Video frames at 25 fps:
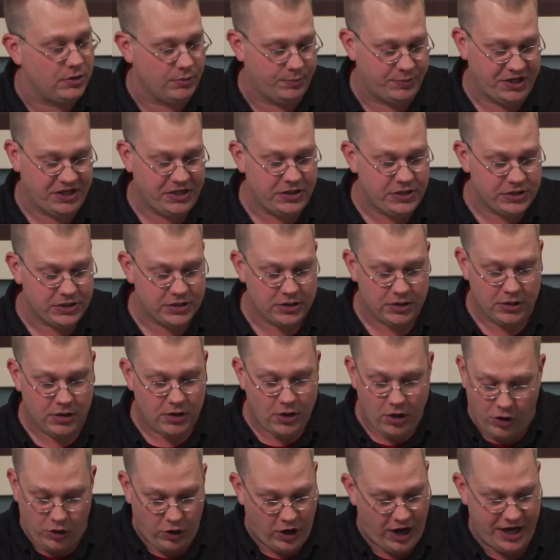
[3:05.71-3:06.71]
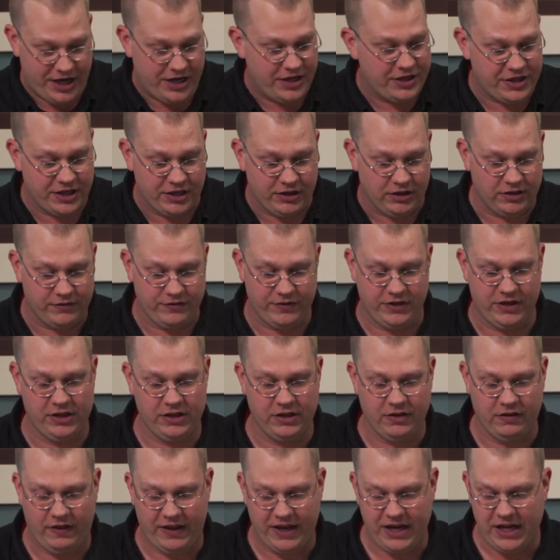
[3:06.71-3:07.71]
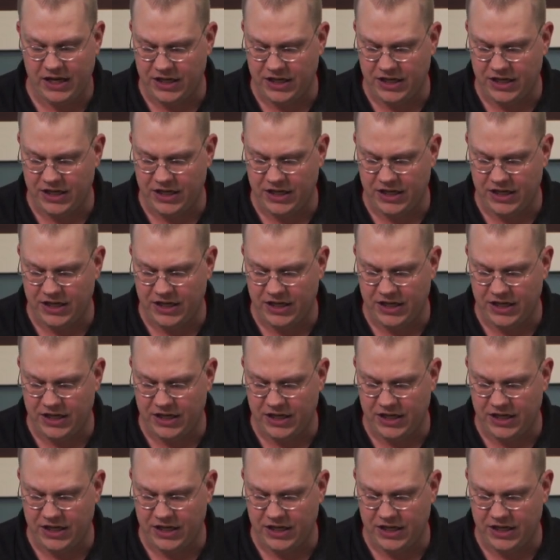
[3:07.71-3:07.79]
beast or anything living in the lake.